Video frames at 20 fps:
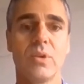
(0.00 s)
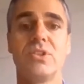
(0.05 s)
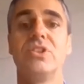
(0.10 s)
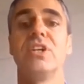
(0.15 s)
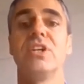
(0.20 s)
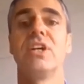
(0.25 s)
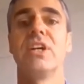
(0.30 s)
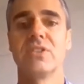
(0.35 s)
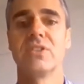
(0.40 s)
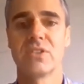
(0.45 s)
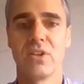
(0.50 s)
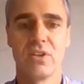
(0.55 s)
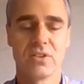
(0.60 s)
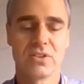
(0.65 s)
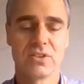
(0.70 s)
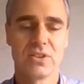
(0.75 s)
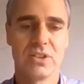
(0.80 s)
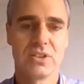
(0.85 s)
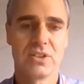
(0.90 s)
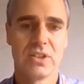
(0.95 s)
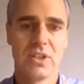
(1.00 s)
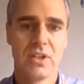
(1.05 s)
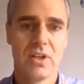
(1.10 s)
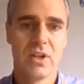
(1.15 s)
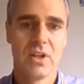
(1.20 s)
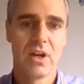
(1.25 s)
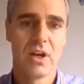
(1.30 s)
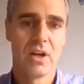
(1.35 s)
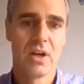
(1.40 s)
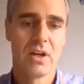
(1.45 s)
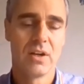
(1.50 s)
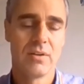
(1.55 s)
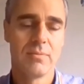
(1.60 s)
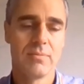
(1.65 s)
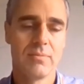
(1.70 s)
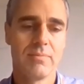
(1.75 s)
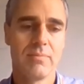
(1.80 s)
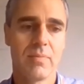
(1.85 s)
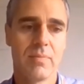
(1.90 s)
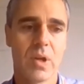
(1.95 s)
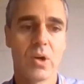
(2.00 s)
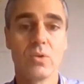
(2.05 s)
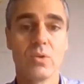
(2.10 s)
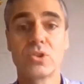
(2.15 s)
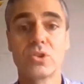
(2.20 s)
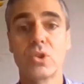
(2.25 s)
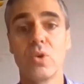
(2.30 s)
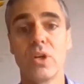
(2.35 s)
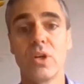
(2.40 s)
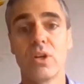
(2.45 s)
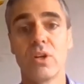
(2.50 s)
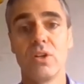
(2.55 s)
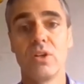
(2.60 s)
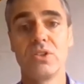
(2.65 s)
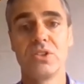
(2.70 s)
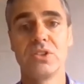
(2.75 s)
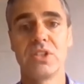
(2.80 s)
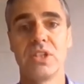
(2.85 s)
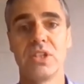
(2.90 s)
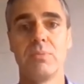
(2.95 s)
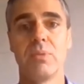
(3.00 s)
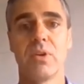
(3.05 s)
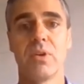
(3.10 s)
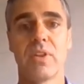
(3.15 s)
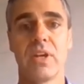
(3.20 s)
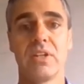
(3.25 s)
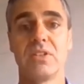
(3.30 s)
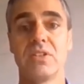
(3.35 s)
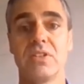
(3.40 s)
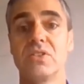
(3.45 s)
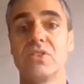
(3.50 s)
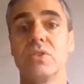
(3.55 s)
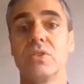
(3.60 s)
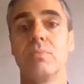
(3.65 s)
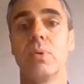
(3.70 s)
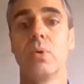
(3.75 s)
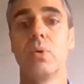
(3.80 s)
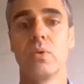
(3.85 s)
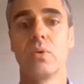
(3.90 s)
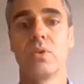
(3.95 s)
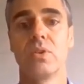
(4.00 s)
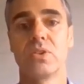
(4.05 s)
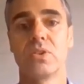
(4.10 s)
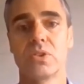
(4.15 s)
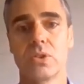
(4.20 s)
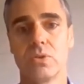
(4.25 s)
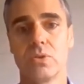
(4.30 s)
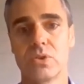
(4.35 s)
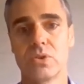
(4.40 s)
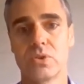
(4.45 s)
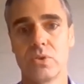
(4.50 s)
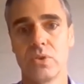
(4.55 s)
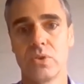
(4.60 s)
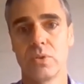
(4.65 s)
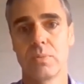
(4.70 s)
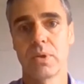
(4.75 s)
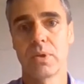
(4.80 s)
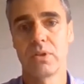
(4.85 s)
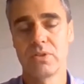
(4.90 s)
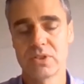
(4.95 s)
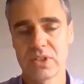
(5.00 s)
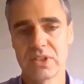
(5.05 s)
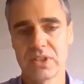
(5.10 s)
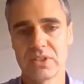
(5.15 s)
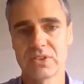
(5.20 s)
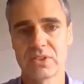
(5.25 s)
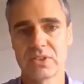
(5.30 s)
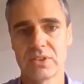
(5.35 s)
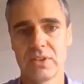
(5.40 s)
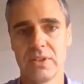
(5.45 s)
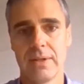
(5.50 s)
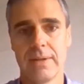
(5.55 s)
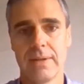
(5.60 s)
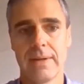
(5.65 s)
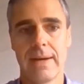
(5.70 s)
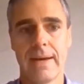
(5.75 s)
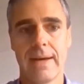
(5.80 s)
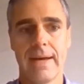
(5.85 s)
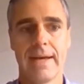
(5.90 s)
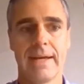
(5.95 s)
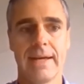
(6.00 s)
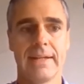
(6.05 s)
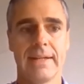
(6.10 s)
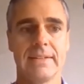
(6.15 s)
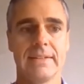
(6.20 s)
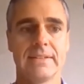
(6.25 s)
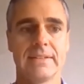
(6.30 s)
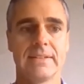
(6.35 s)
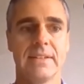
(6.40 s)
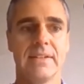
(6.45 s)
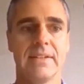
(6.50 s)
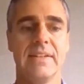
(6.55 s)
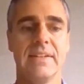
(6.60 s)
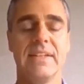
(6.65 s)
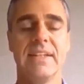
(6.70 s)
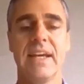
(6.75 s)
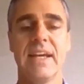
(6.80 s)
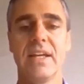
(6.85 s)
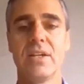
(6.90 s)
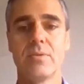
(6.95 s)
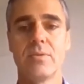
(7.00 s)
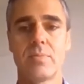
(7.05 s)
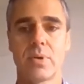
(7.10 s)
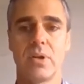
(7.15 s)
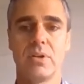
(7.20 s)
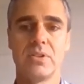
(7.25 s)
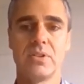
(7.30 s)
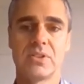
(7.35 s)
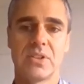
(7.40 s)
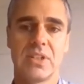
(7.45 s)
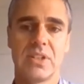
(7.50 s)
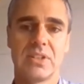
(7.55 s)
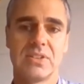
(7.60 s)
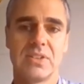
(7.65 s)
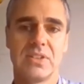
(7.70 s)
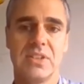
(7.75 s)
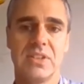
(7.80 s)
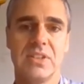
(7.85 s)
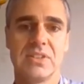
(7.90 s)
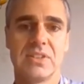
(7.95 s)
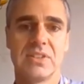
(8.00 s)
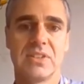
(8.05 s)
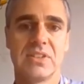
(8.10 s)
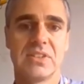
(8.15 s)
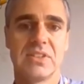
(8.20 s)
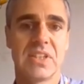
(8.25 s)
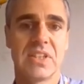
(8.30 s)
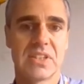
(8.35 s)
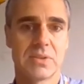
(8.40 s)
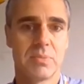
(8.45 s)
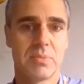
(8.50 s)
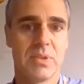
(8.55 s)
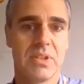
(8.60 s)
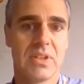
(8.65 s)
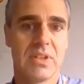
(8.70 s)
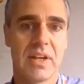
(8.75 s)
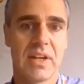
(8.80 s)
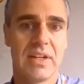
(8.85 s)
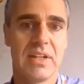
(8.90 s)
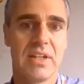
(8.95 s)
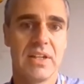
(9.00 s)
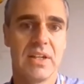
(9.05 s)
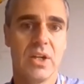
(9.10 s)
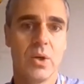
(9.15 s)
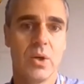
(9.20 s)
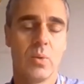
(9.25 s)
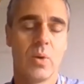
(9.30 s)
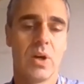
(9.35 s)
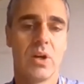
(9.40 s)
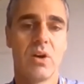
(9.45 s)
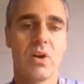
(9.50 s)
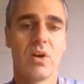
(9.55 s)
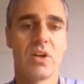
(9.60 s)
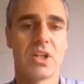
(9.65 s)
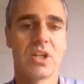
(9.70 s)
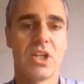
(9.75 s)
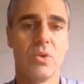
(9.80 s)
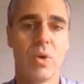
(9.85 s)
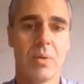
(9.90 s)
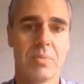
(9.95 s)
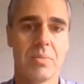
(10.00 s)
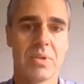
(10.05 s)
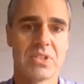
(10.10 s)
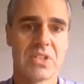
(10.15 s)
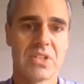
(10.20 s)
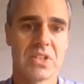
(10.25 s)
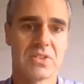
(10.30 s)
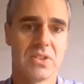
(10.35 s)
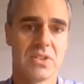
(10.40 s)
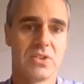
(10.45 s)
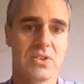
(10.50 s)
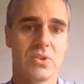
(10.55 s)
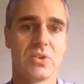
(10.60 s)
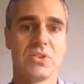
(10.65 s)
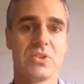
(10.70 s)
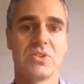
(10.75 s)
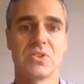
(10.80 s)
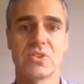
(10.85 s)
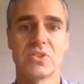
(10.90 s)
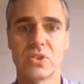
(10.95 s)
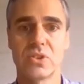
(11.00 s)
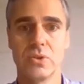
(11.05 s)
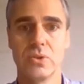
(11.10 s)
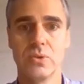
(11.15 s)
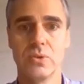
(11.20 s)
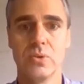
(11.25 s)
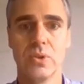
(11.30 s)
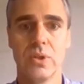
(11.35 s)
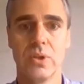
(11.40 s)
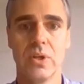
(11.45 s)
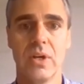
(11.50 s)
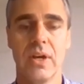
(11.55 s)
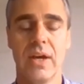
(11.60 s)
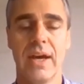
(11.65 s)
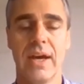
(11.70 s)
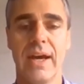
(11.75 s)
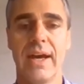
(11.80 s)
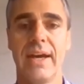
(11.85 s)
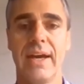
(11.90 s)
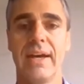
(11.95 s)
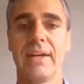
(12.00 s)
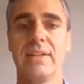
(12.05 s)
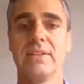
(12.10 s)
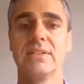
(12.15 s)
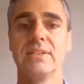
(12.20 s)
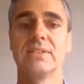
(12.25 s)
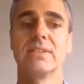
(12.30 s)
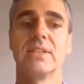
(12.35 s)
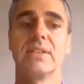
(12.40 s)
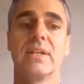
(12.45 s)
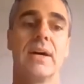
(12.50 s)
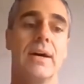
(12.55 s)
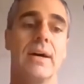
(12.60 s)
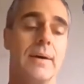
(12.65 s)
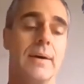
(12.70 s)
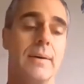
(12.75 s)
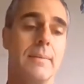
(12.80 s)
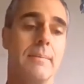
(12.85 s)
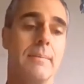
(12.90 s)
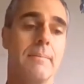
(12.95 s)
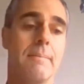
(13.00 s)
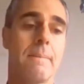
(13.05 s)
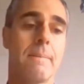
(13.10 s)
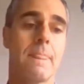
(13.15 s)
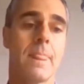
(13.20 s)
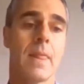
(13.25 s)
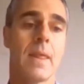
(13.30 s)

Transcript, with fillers: once you get started. Um, the whole school inclusion team are there to support the schools through the process and the end process is an assessment day where an IQM assessor joins the school and um,